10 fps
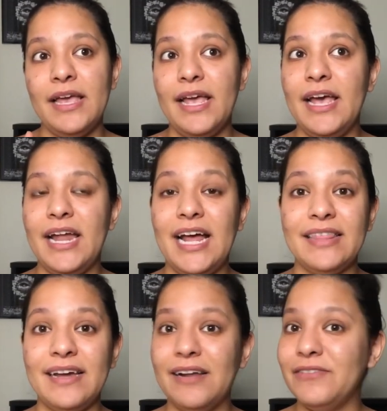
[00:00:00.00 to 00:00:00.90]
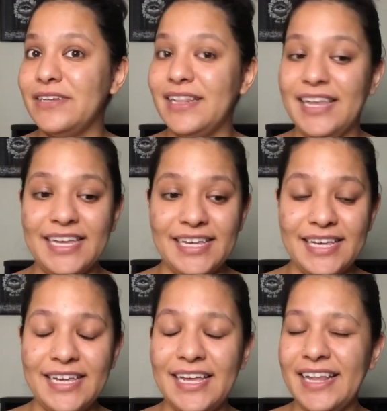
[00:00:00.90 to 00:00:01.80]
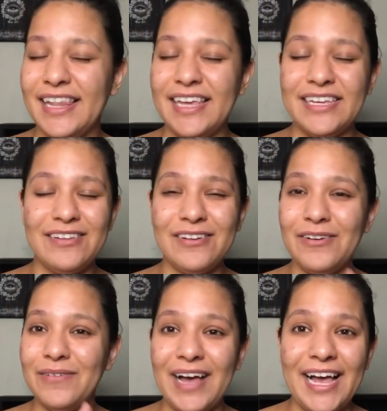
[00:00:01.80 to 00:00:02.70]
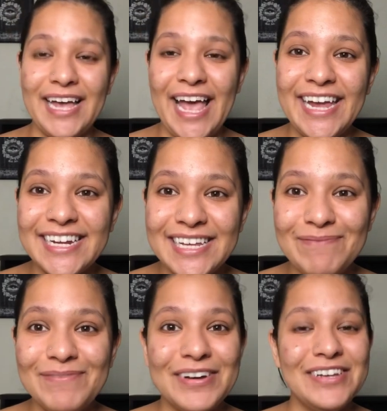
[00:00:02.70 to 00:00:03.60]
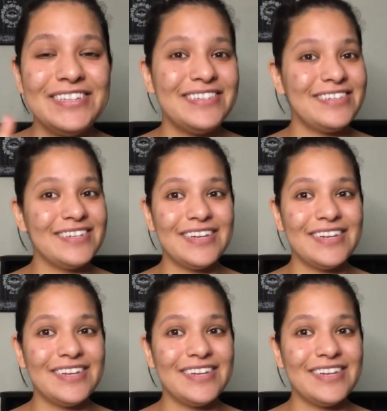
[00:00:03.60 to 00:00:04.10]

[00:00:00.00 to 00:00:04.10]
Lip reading: and I thought I was gonna like it, and I hate it, but